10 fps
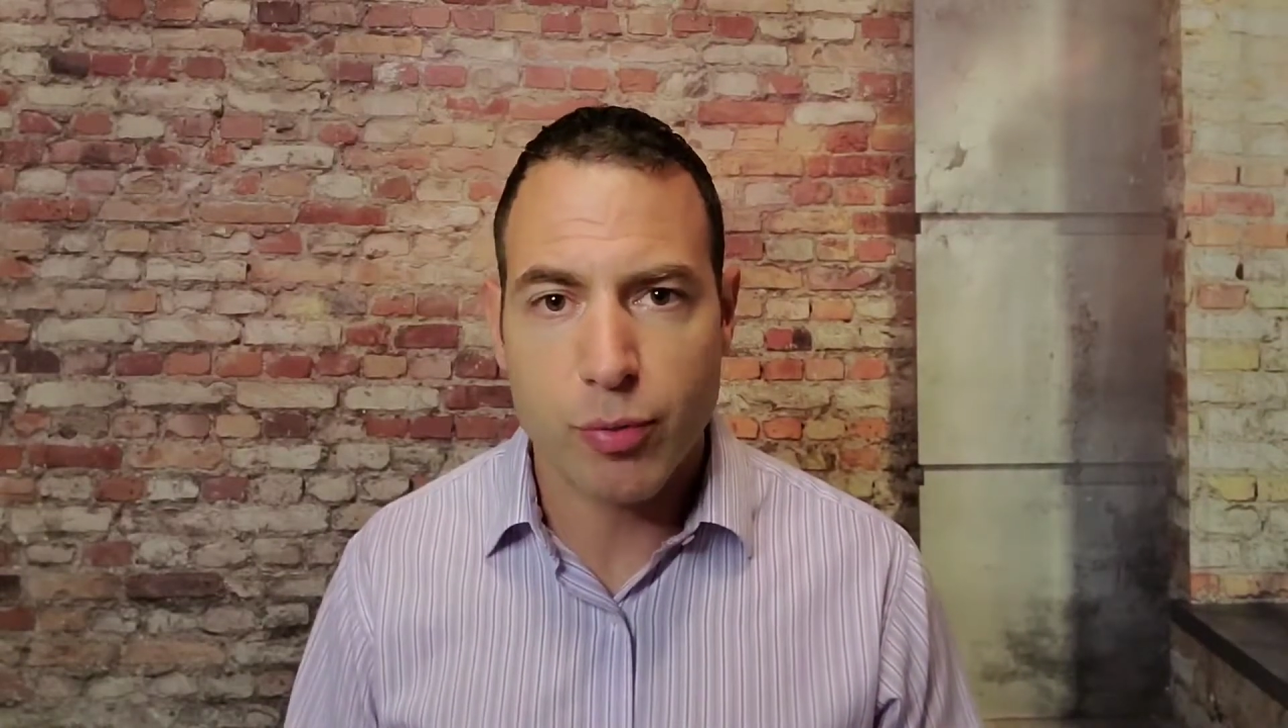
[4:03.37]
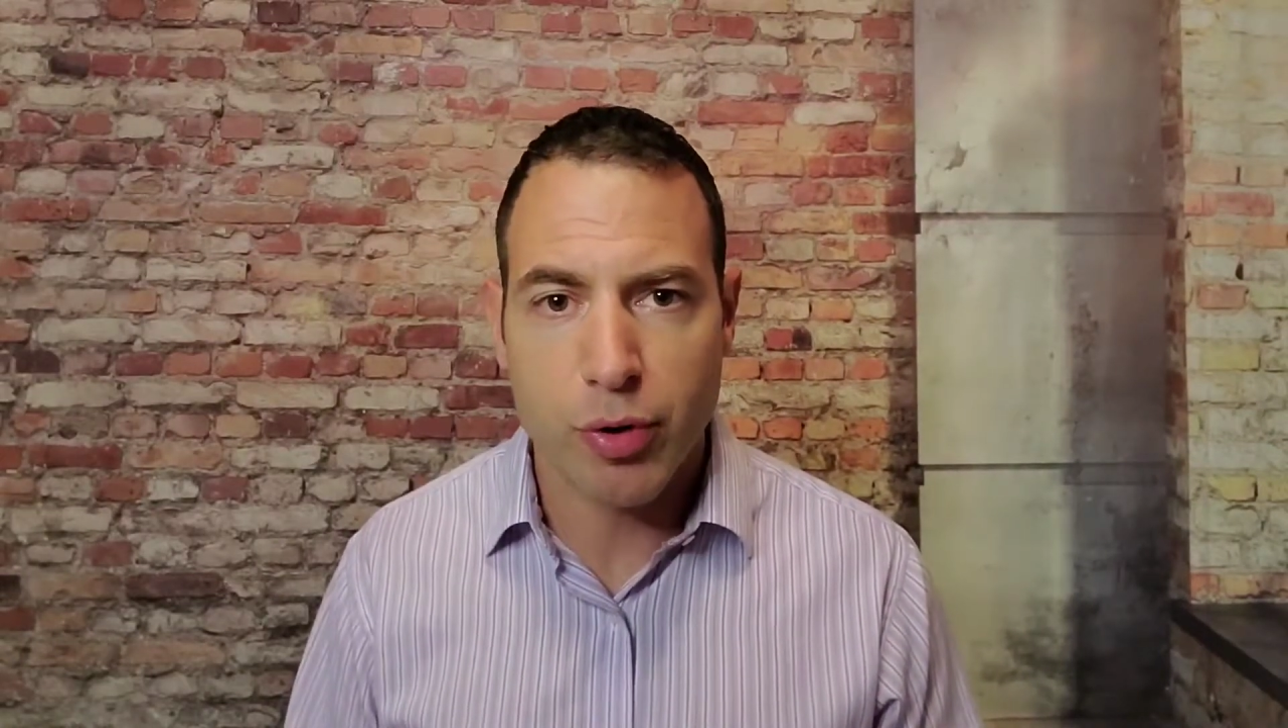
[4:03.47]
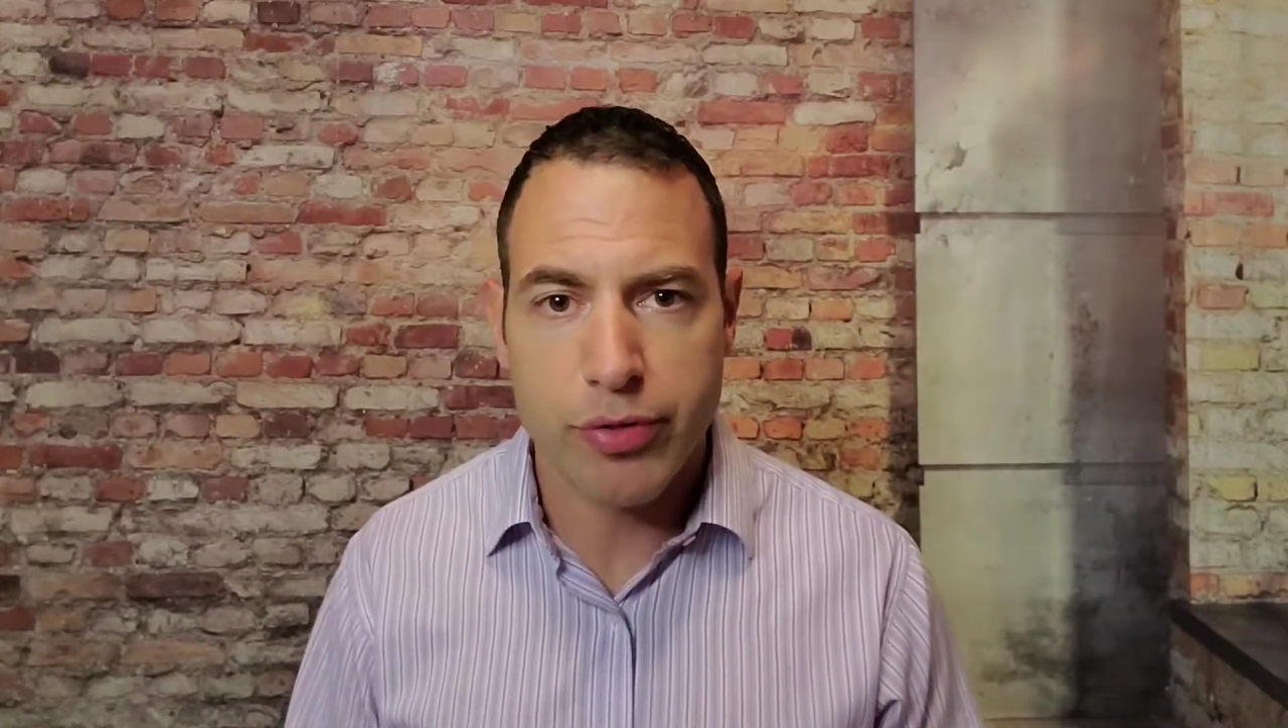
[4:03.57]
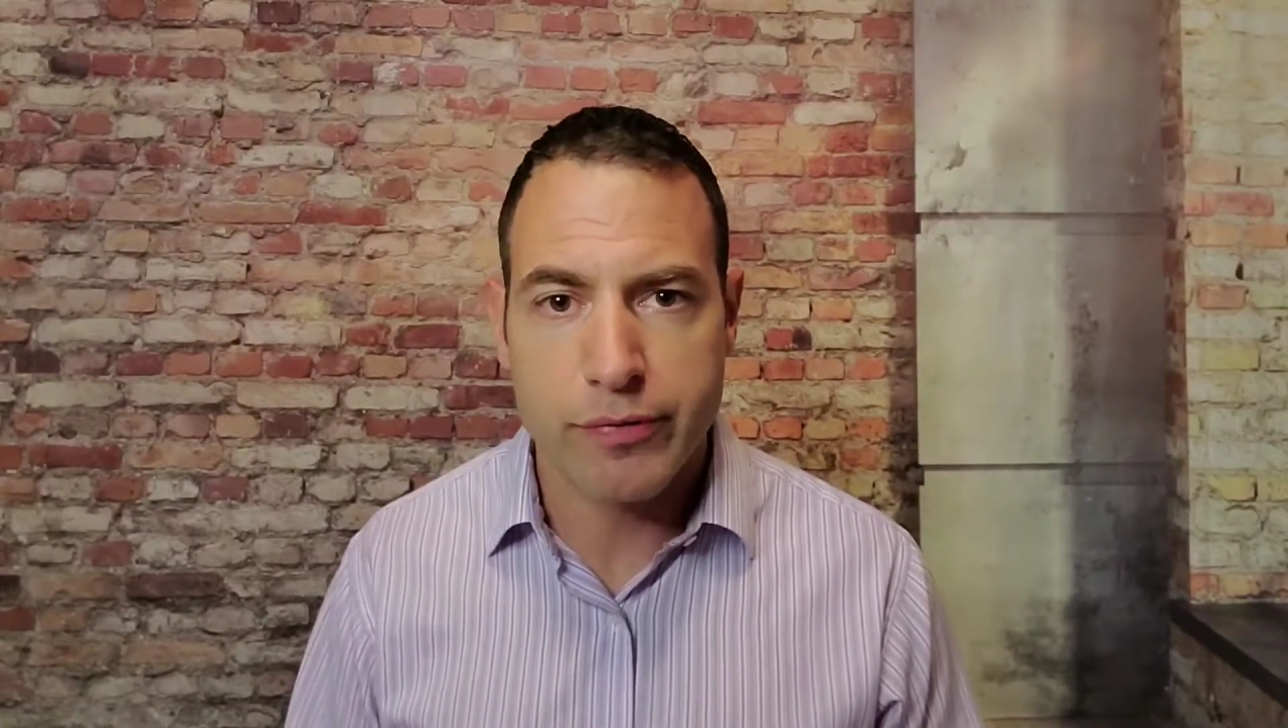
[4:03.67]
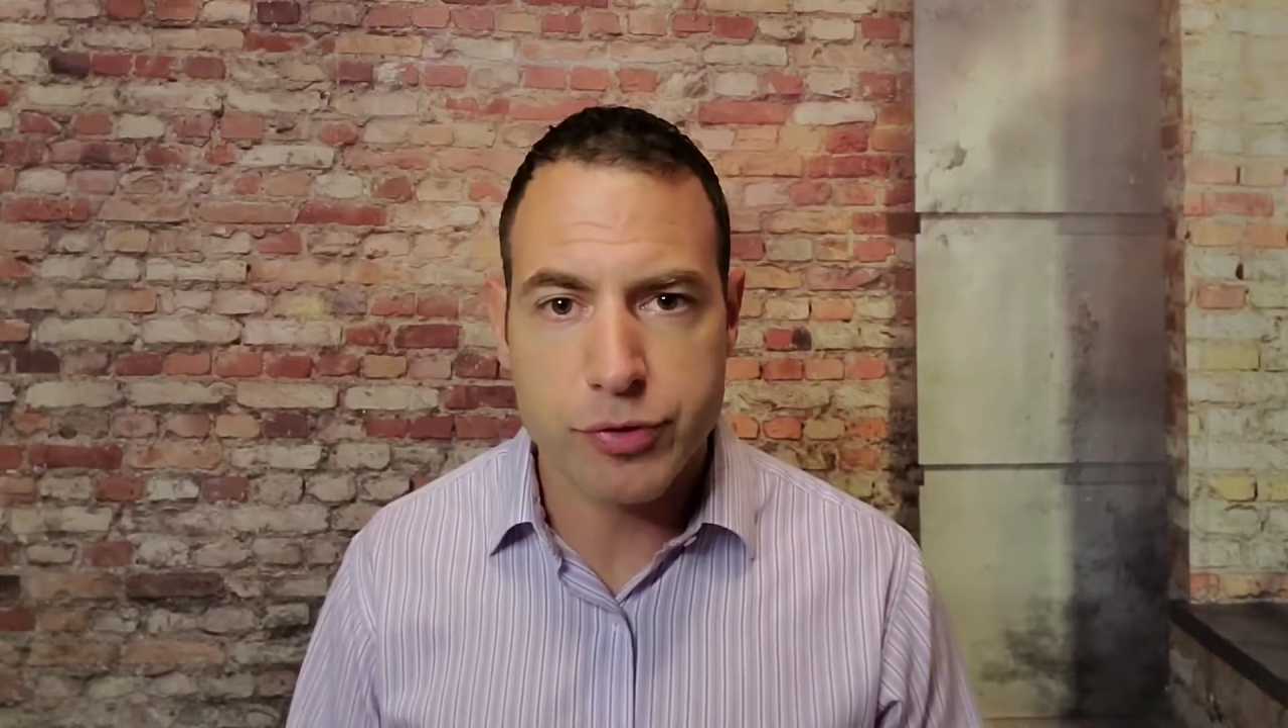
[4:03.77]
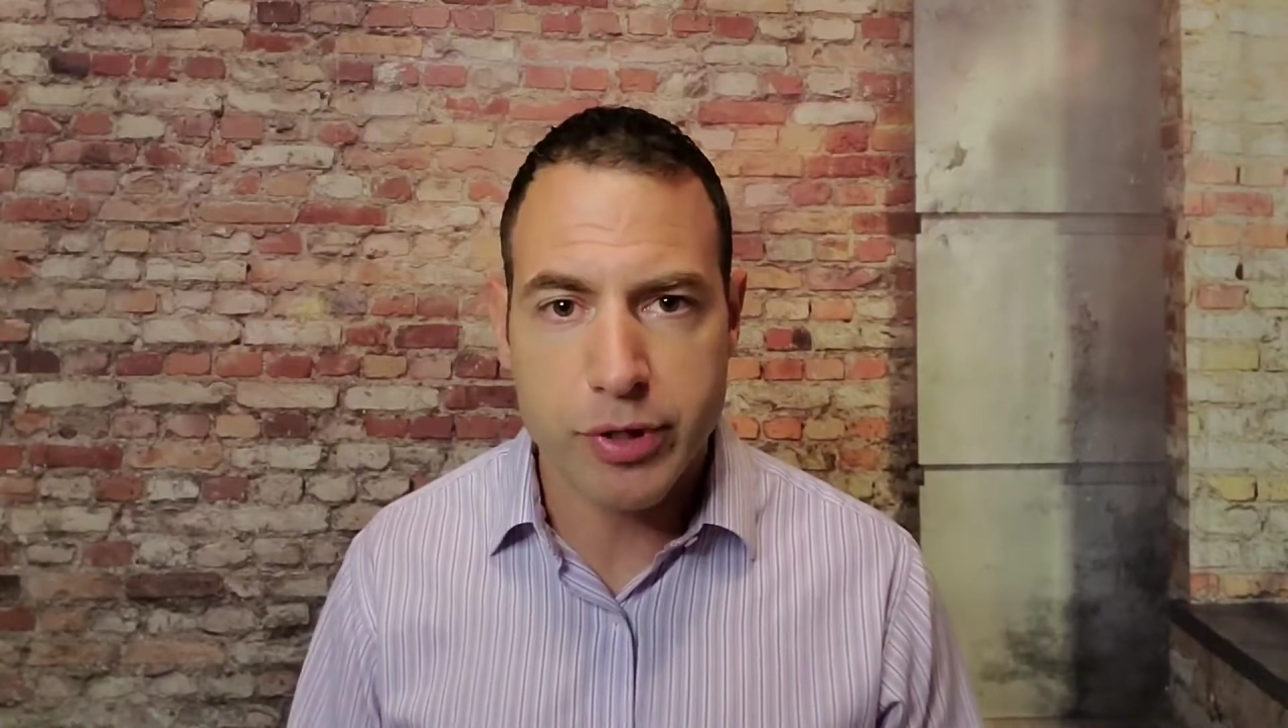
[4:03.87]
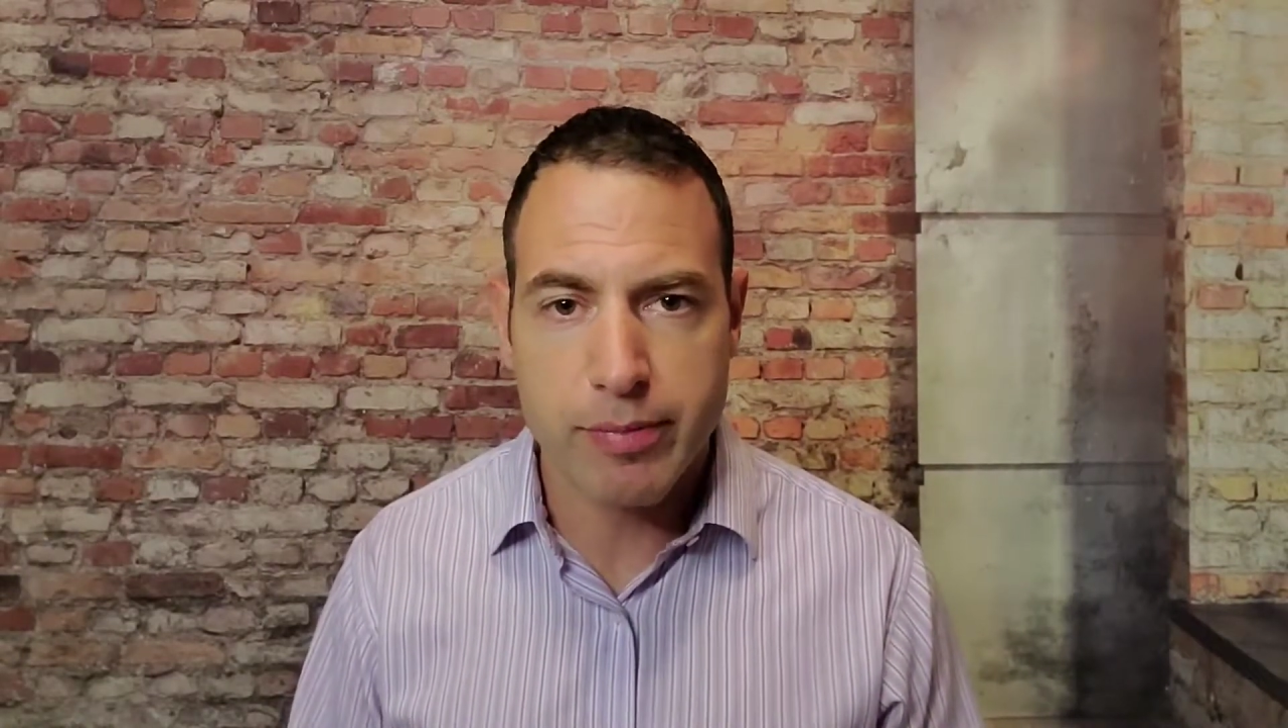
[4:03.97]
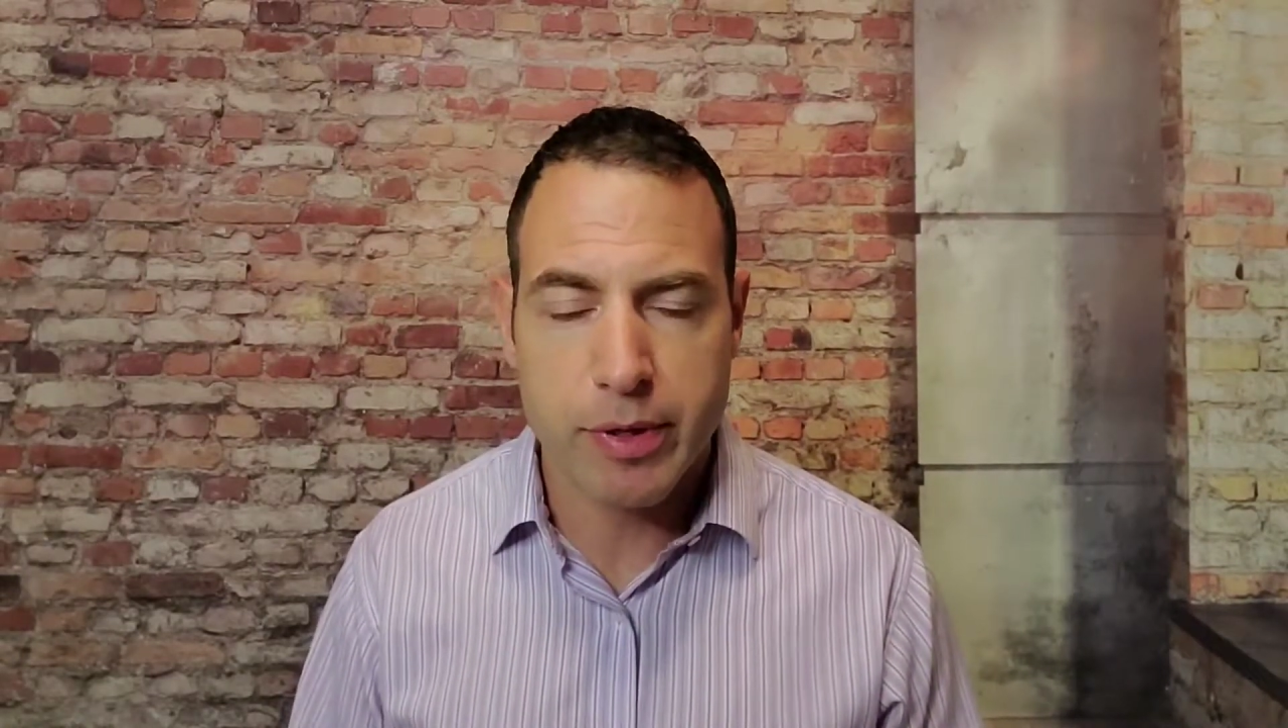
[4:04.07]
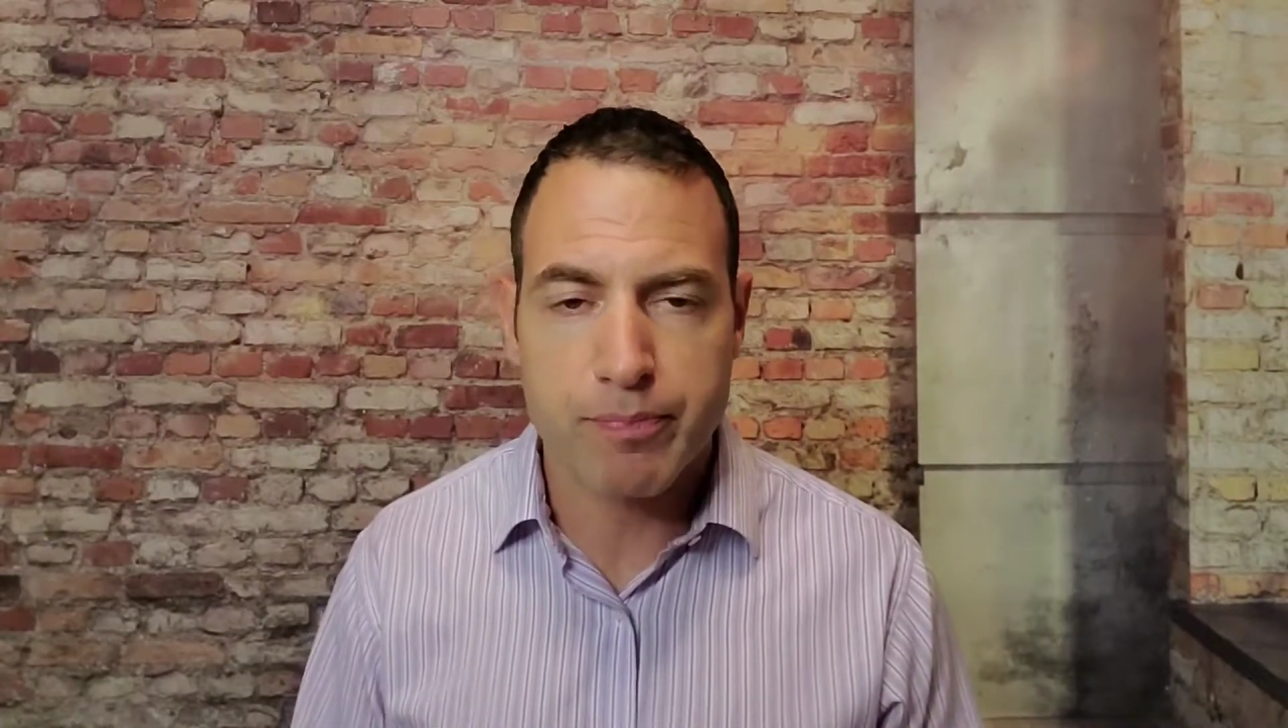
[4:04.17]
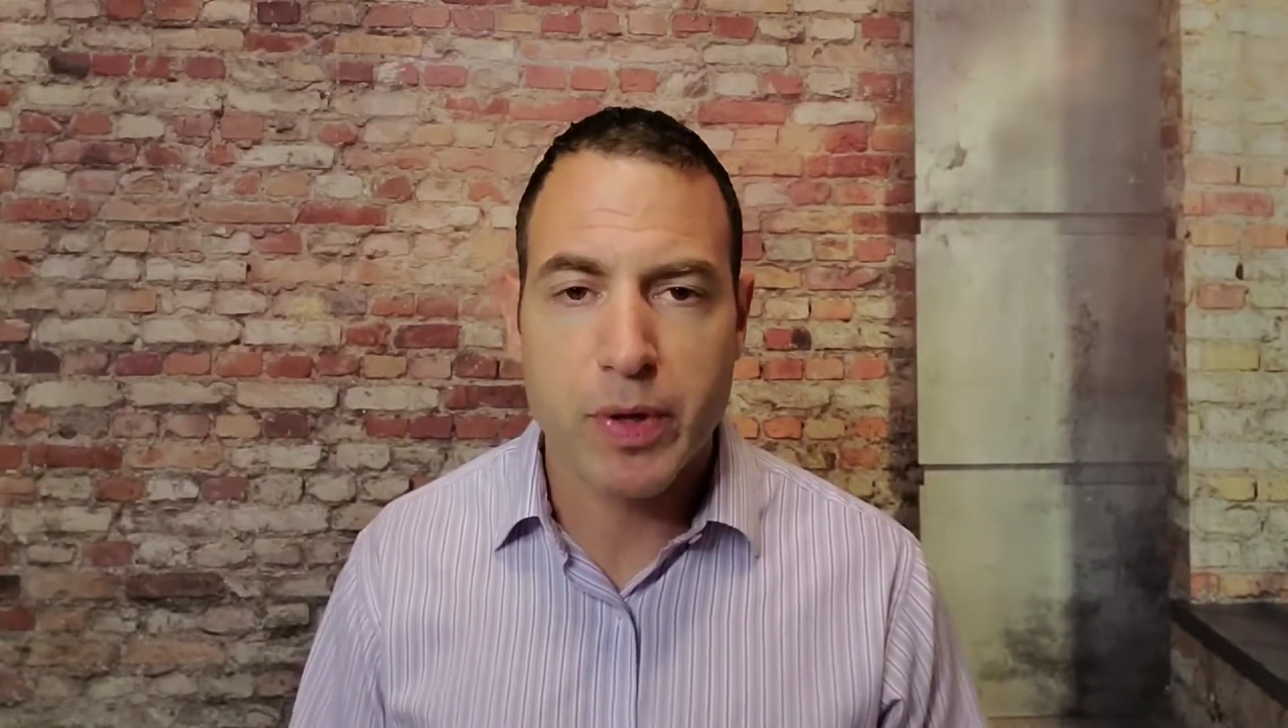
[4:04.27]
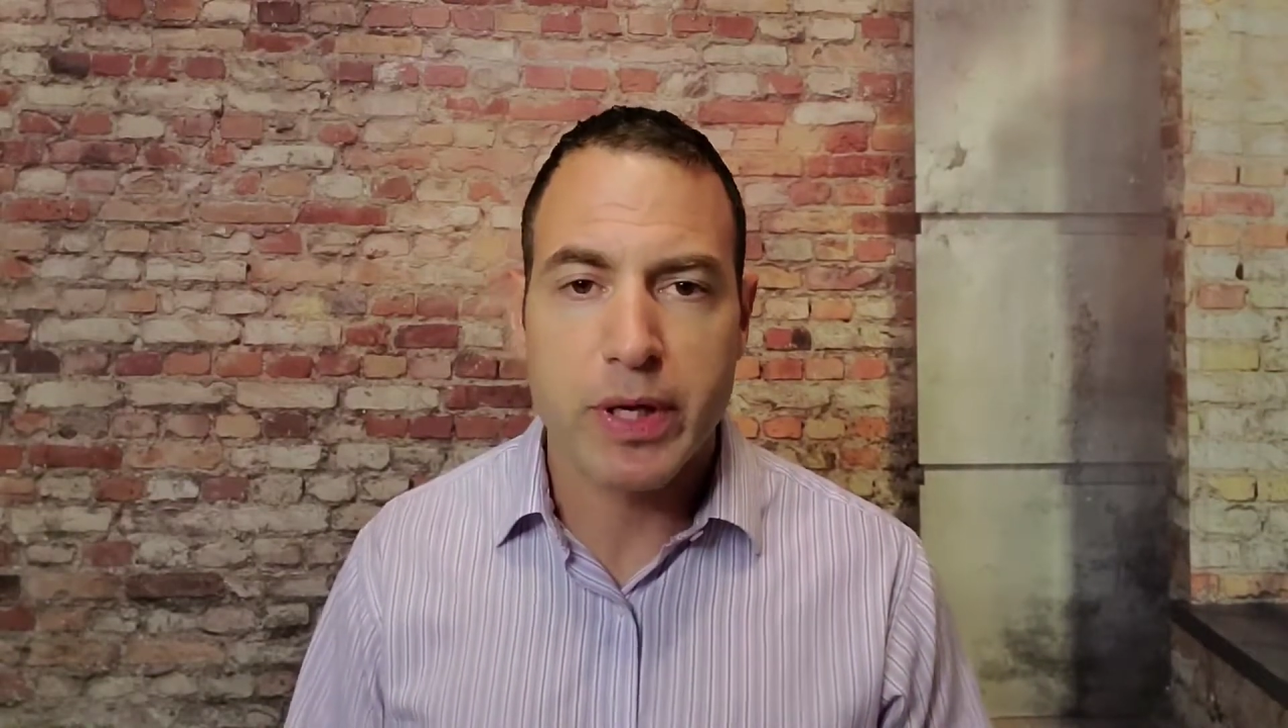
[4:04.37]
worth of treatment,